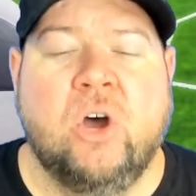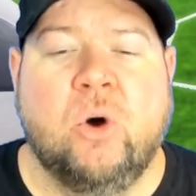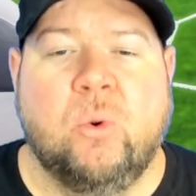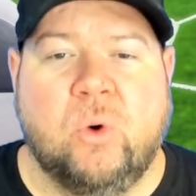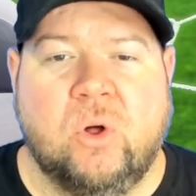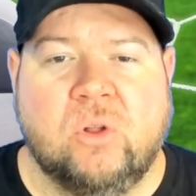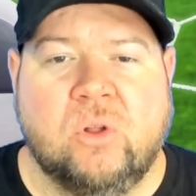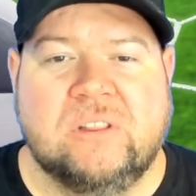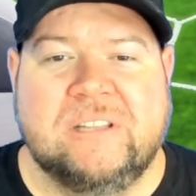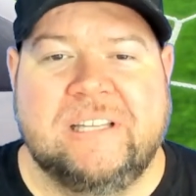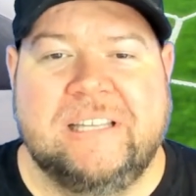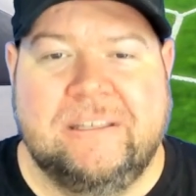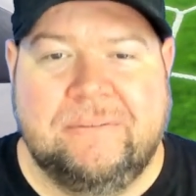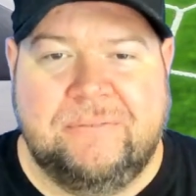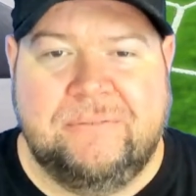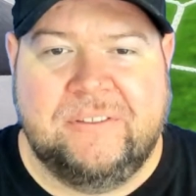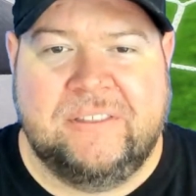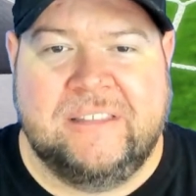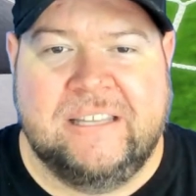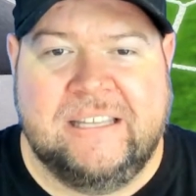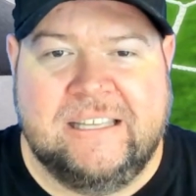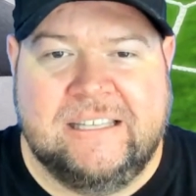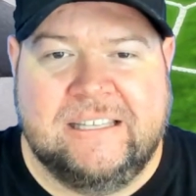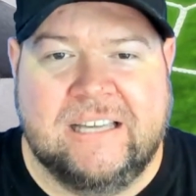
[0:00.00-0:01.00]
We'll leave
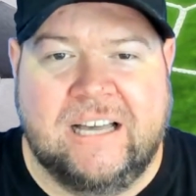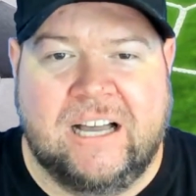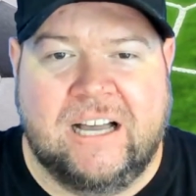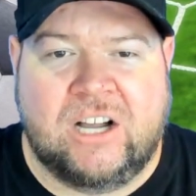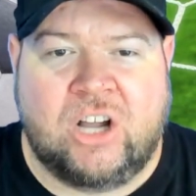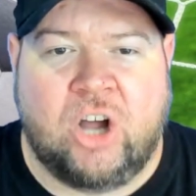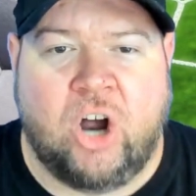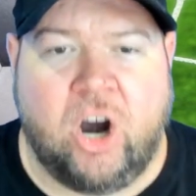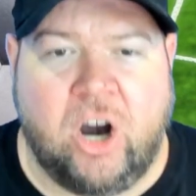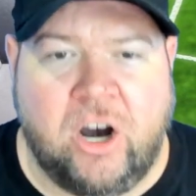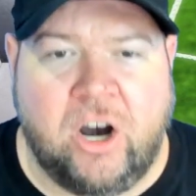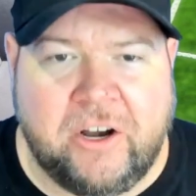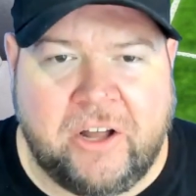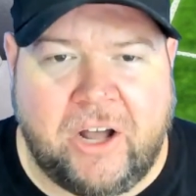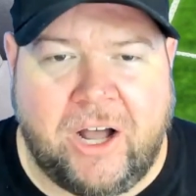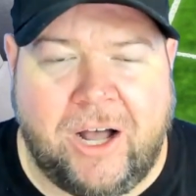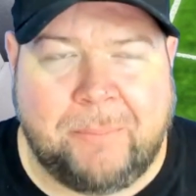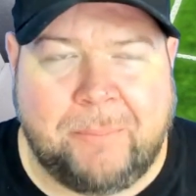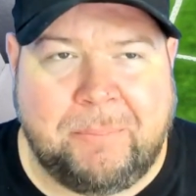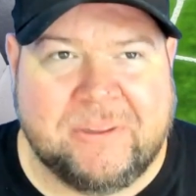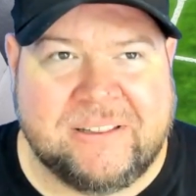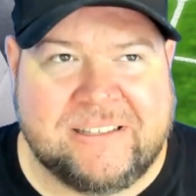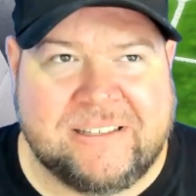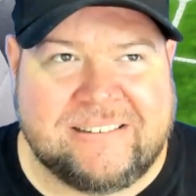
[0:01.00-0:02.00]
the uh, card
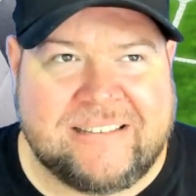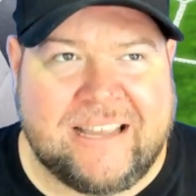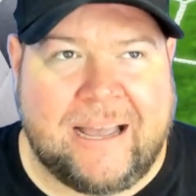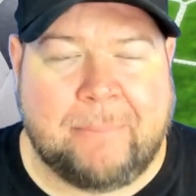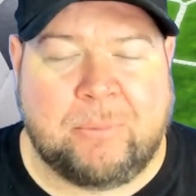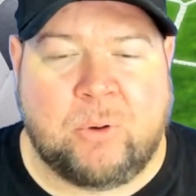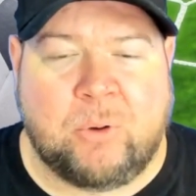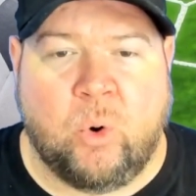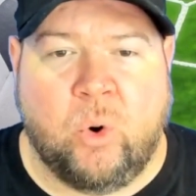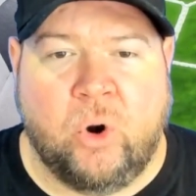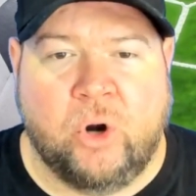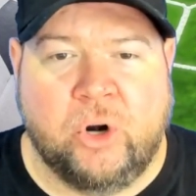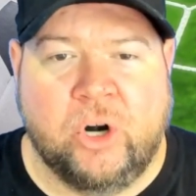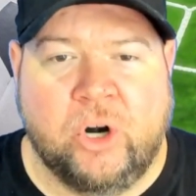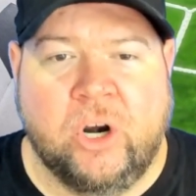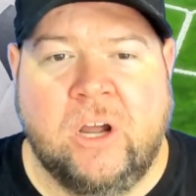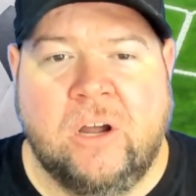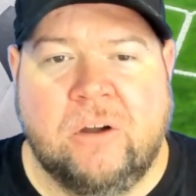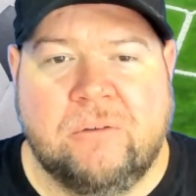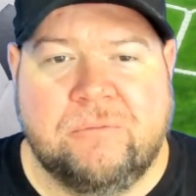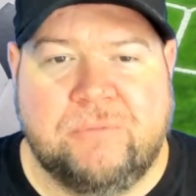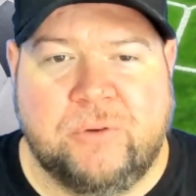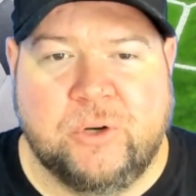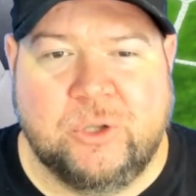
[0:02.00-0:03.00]
up at the top corner
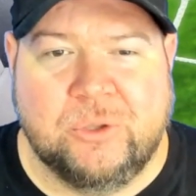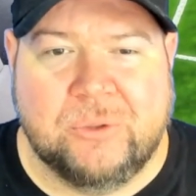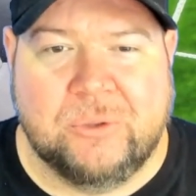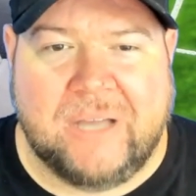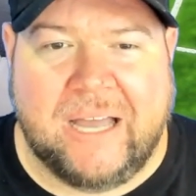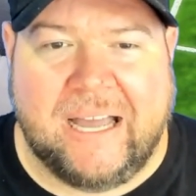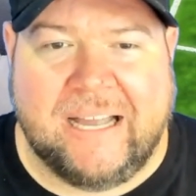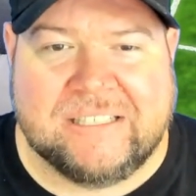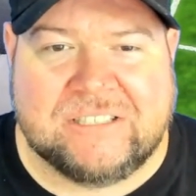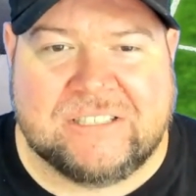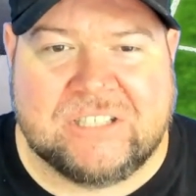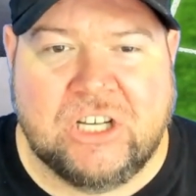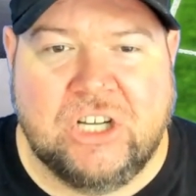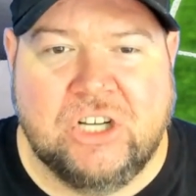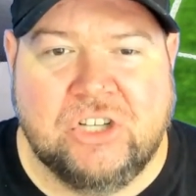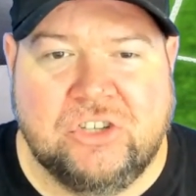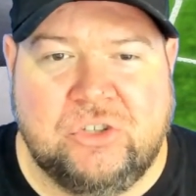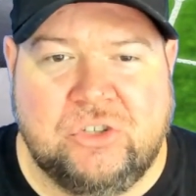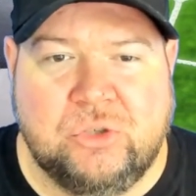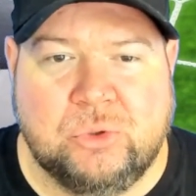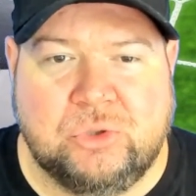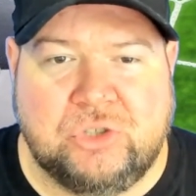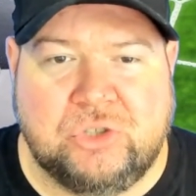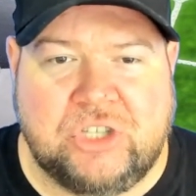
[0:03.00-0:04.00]
for you guys
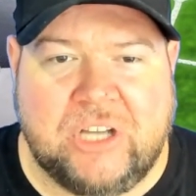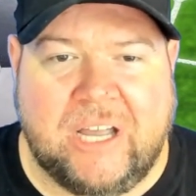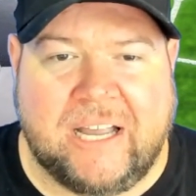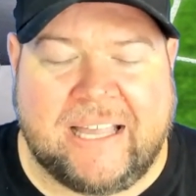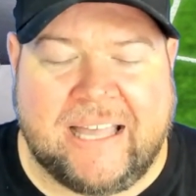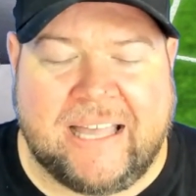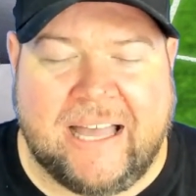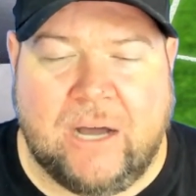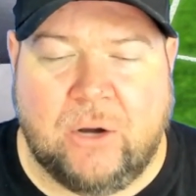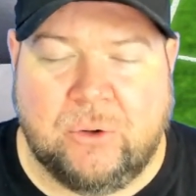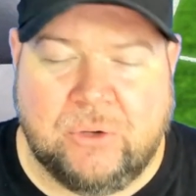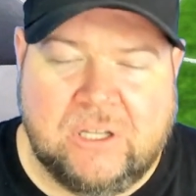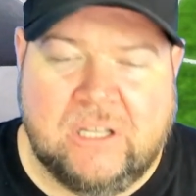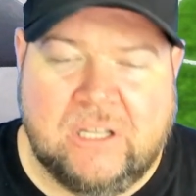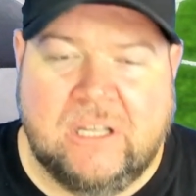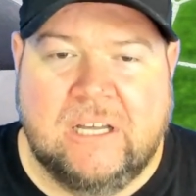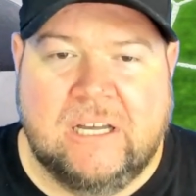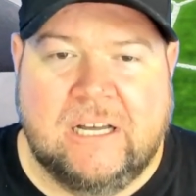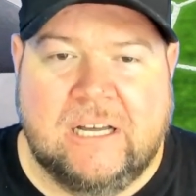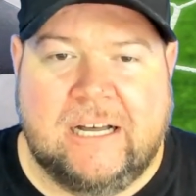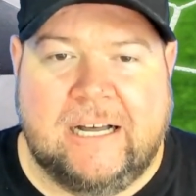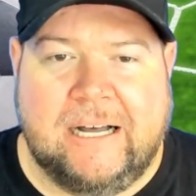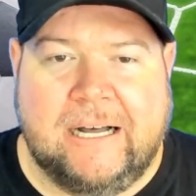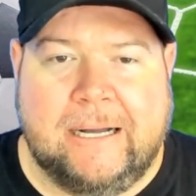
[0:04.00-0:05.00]
to check out
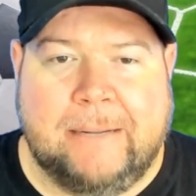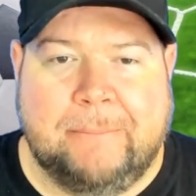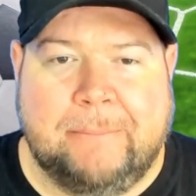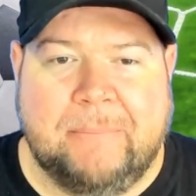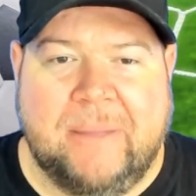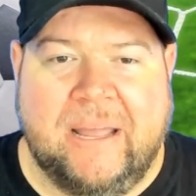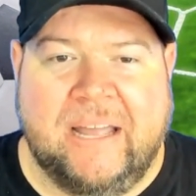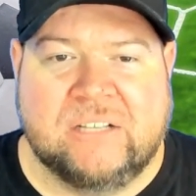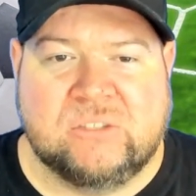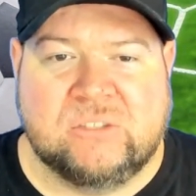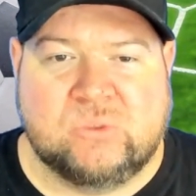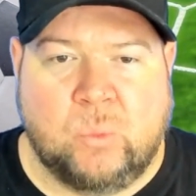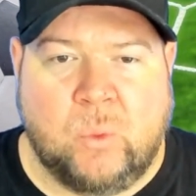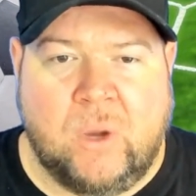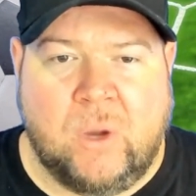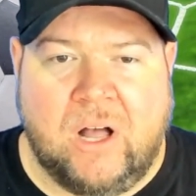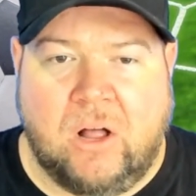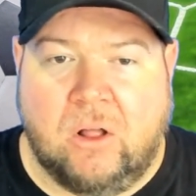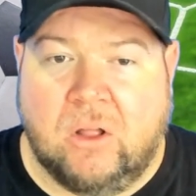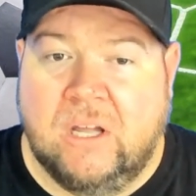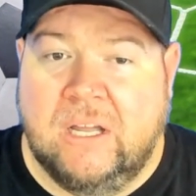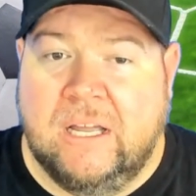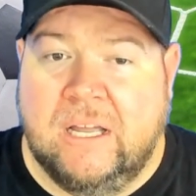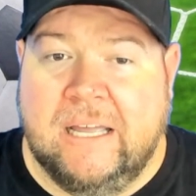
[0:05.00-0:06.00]
um, as
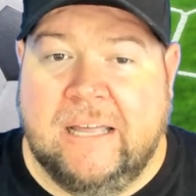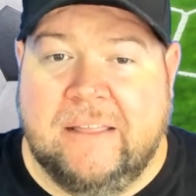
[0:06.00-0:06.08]
well.